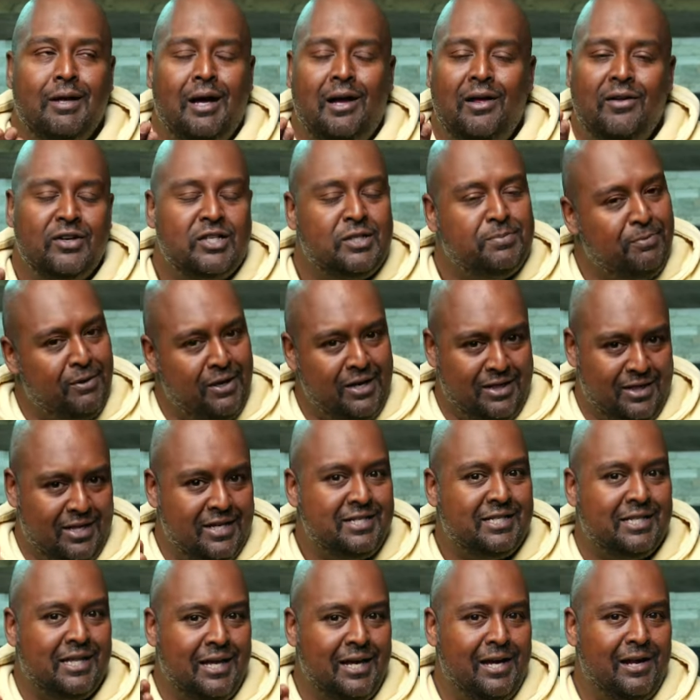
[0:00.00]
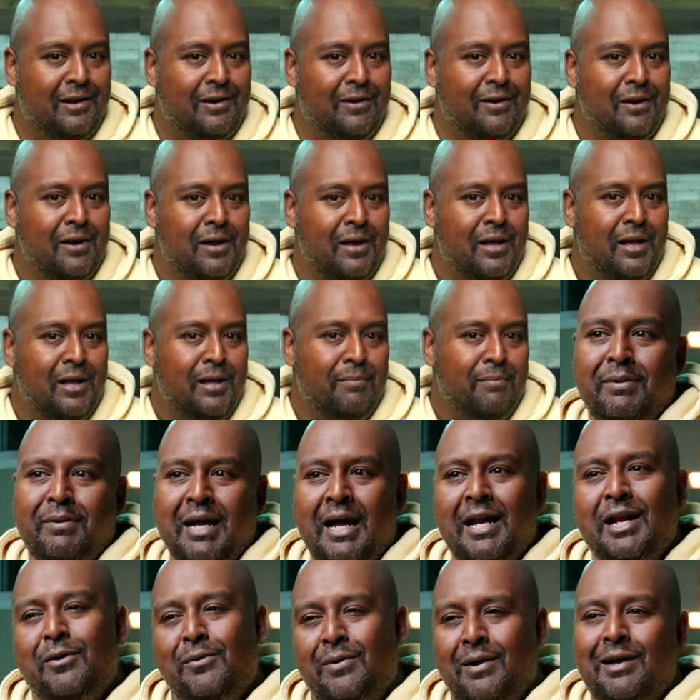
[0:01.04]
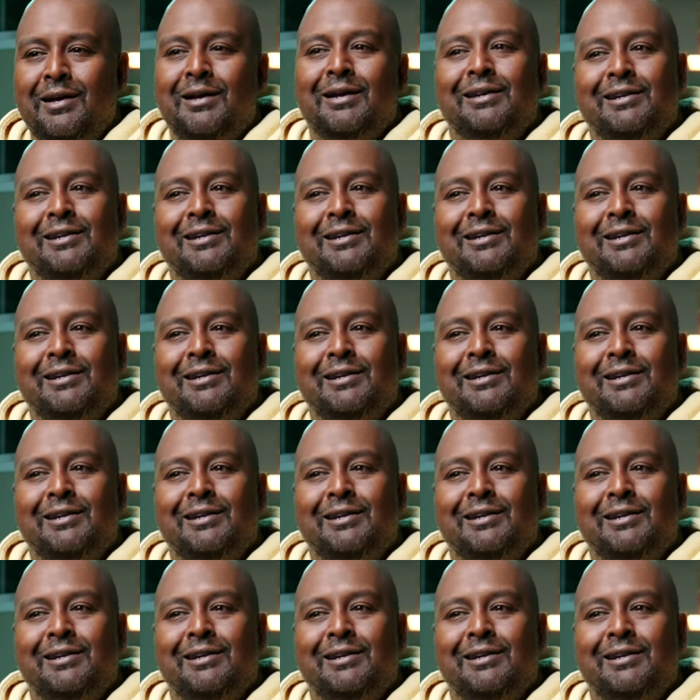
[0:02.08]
I'll explain this later. But anyway,